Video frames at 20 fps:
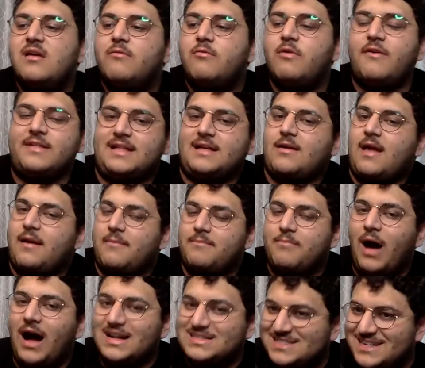Well, okay,
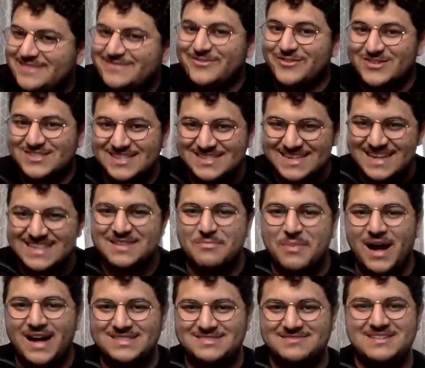positives first. Let's get the
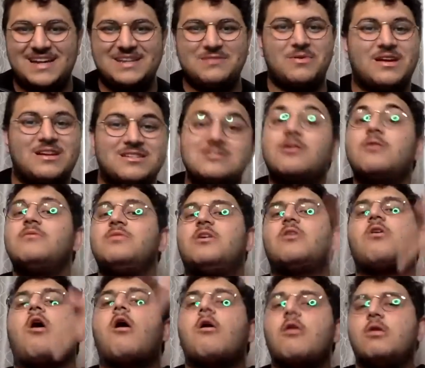positives out of the way. Because
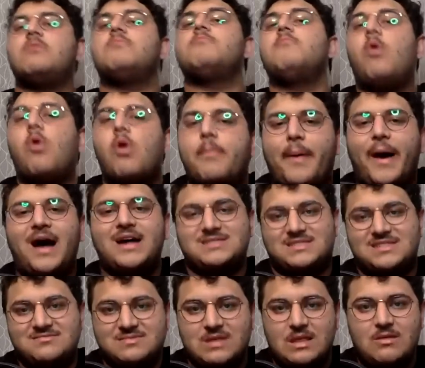there are more
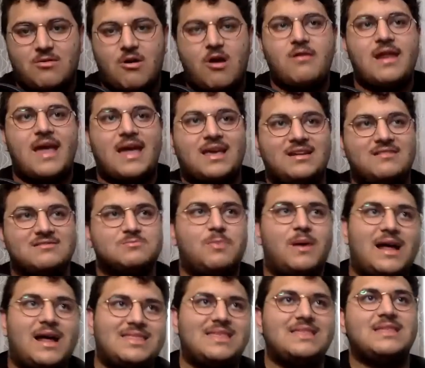positives than there are negatives,
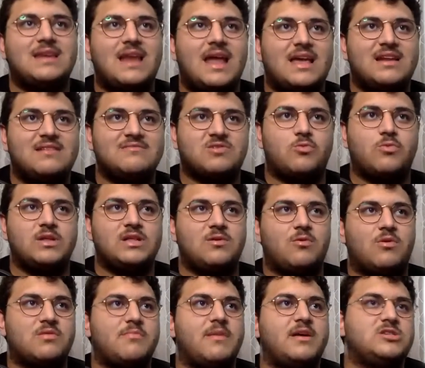but I think the negatives are really
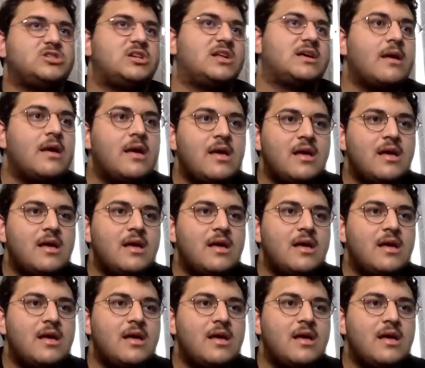worth mentioning.